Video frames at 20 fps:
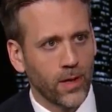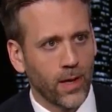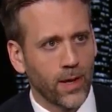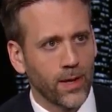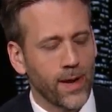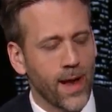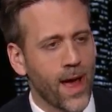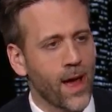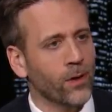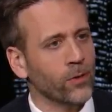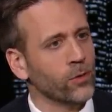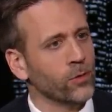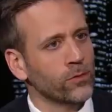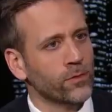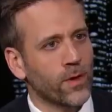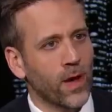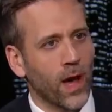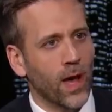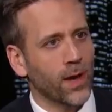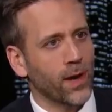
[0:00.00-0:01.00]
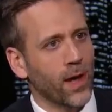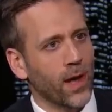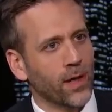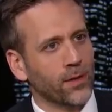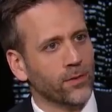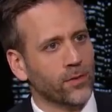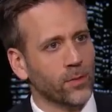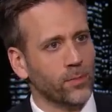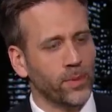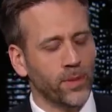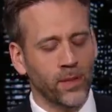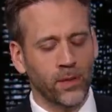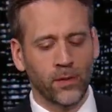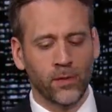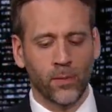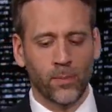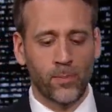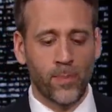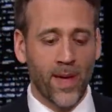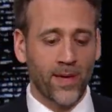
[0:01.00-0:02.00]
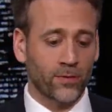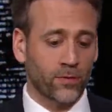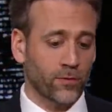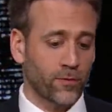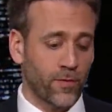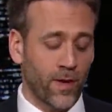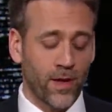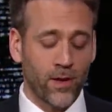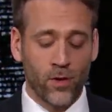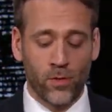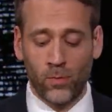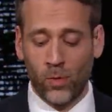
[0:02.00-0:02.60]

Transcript: And now you've gone on to be the best fighter,